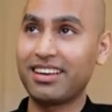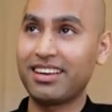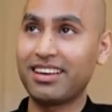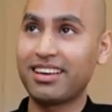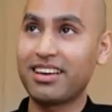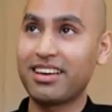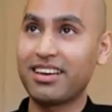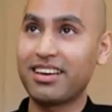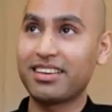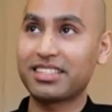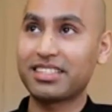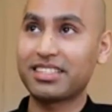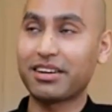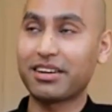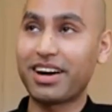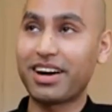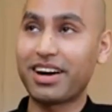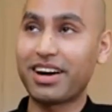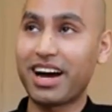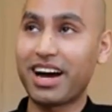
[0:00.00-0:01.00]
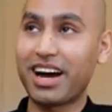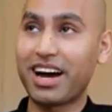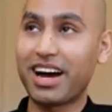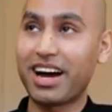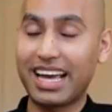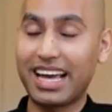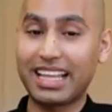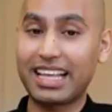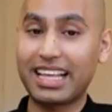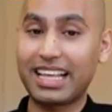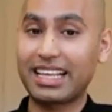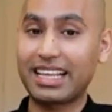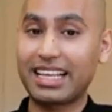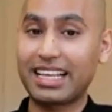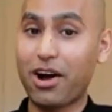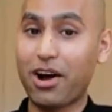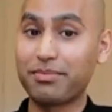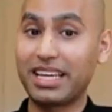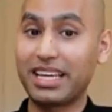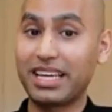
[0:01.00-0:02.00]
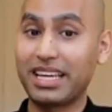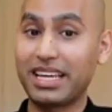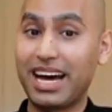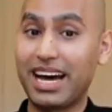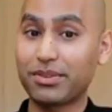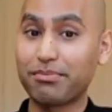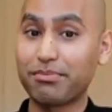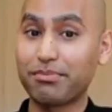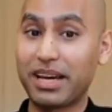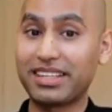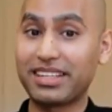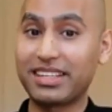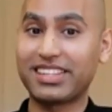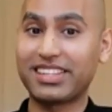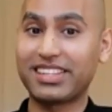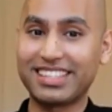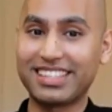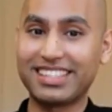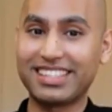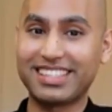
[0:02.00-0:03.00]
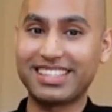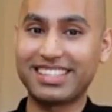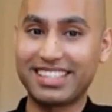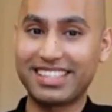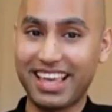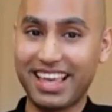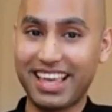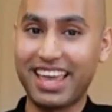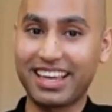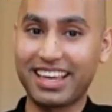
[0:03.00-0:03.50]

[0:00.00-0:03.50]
Surviving that and coming out mentally sane,